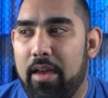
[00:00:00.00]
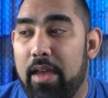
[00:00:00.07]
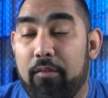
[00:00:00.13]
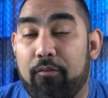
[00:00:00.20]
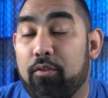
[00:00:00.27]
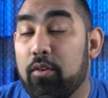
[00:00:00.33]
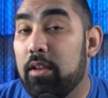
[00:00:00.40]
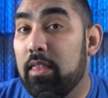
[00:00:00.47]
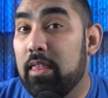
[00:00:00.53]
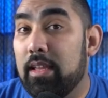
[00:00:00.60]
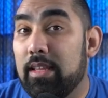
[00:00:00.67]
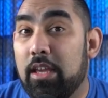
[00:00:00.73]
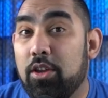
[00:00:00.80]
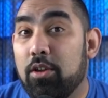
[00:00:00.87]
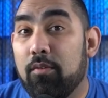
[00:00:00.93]
for a thing
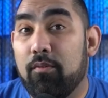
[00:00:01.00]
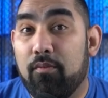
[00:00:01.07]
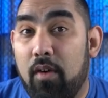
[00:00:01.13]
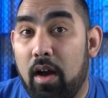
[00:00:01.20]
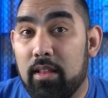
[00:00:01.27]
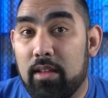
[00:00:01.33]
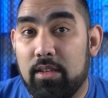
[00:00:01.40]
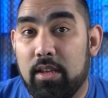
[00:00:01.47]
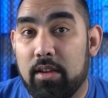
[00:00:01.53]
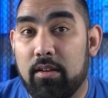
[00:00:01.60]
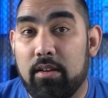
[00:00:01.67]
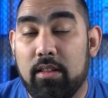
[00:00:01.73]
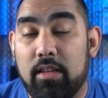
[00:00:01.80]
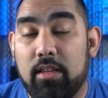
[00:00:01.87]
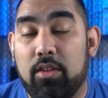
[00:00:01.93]
that you're
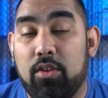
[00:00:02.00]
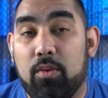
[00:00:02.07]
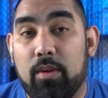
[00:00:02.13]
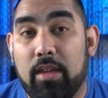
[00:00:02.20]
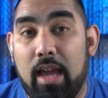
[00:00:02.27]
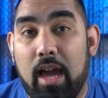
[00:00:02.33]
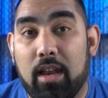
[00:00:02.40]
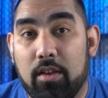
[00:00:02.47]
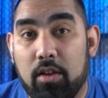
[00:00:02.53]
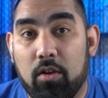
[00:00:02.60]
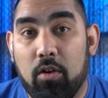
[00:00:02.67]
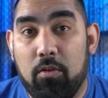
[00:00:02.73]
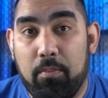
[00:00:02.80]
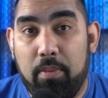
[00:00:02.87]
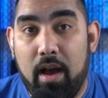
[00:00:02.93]
voluntarily doing out of your
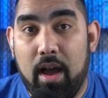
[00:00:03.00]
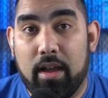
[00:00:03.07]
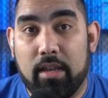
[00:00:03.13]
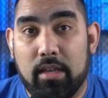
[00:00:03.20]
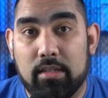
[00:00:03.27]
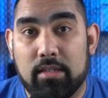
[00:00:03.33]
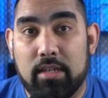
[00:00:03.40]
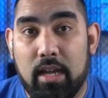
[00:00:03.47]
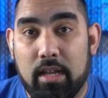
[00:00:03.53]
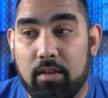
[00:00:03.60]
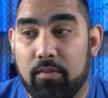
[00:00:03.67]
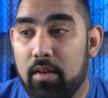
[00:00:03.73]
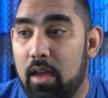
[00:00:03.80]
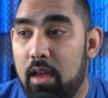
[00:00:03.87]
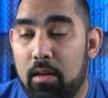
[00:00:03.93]
own pocket to kind of
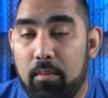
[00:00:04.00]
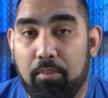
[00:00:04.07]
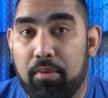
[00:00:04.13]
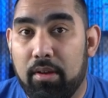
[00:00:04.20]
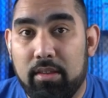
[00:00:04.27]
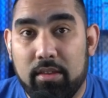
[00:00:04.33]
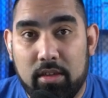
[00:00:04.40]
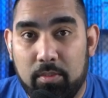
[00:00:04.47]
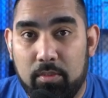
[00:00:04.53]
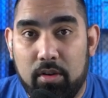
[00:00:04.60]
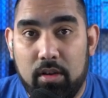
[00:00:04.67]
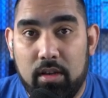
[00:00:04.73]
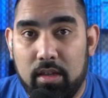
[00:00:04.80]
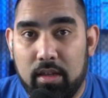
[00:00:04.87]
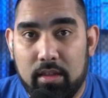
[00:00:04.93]
bring the community
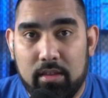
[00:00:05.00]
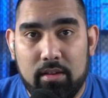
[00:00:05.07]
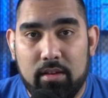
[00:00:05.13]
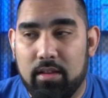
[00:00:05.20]
together.